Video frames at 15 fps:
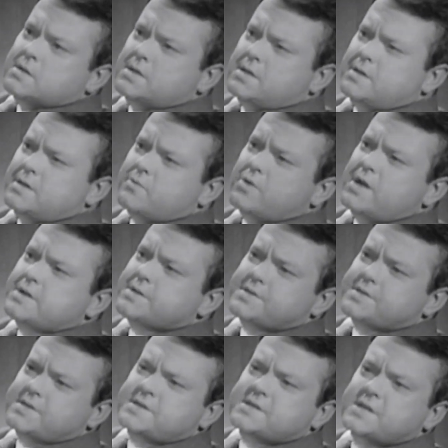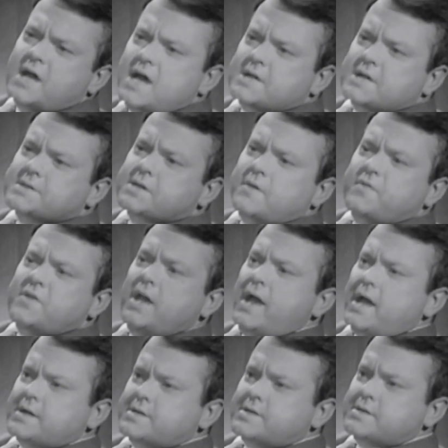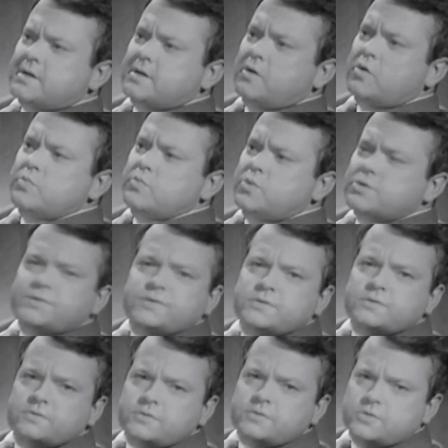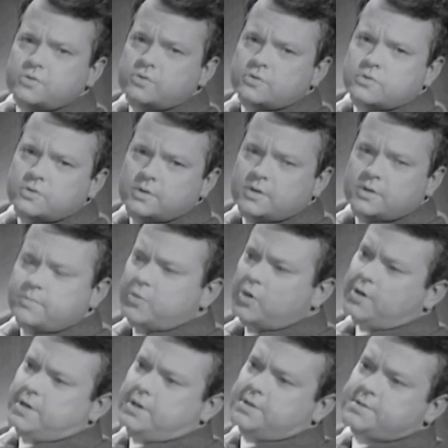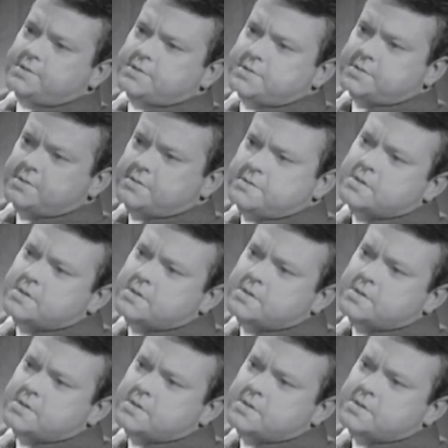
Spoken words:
that it renders the task of the actor almost too laborious,